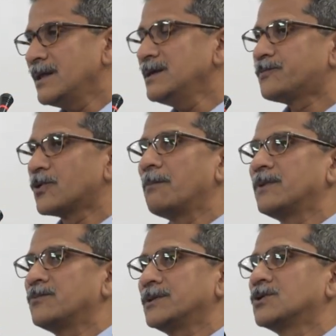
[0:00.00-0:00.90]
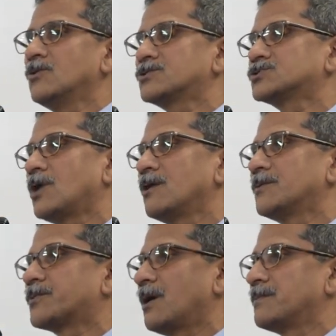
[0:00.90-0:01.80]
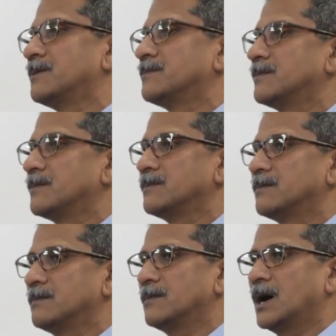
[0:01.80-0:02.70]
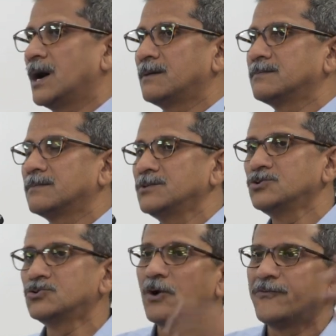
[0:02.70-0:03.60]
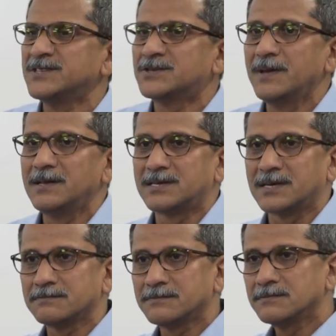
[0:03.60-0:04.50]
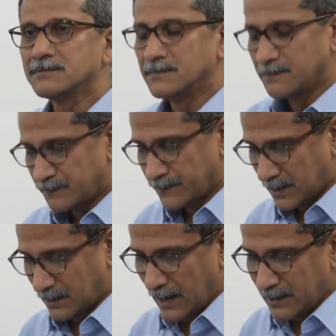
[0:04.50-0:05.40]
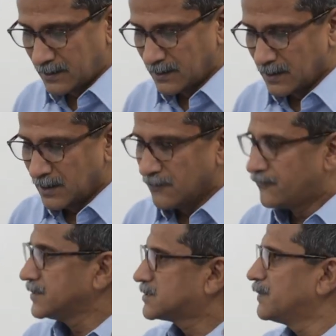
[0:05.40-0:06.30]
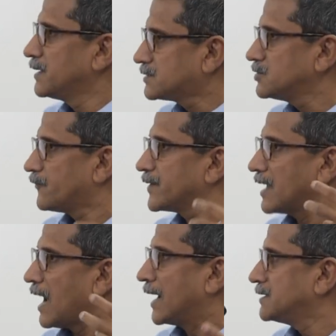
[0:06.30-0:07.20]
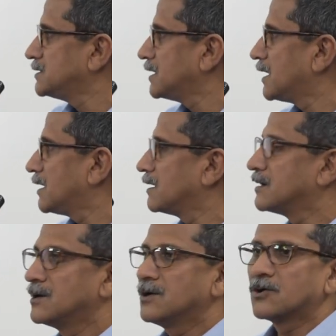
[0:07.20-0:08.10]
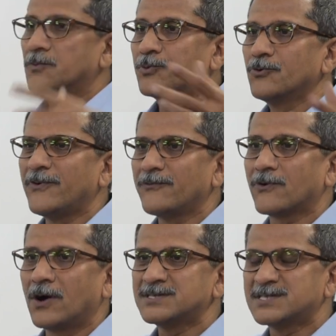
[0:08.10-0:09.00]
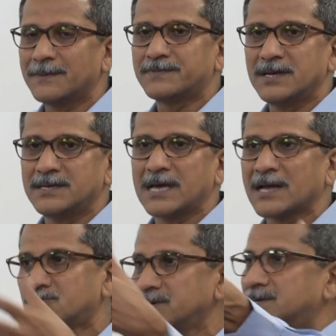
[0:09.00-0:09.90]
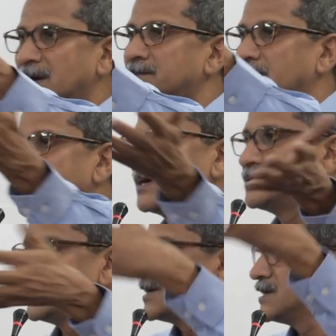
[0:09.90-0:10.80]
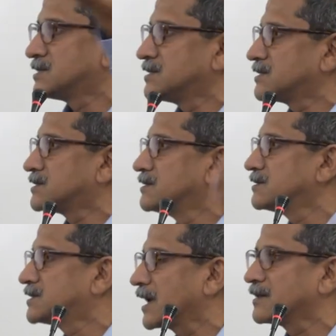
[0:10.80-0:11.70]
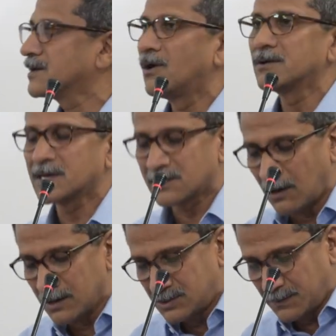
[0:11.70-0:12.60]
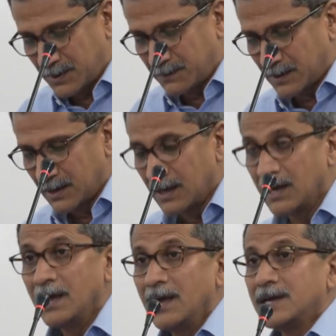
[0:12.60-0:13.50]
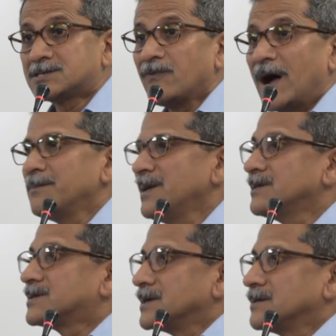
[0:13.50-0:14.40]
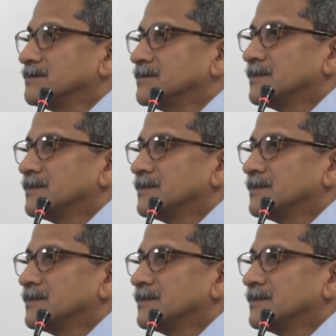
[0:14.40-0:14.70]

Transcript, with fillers: any problem, when you go to solve a problem, um, you do a feasibility, right? Feasibility of an idea or a proof of concept is actually done by the engineers and the technical technology people. Its viability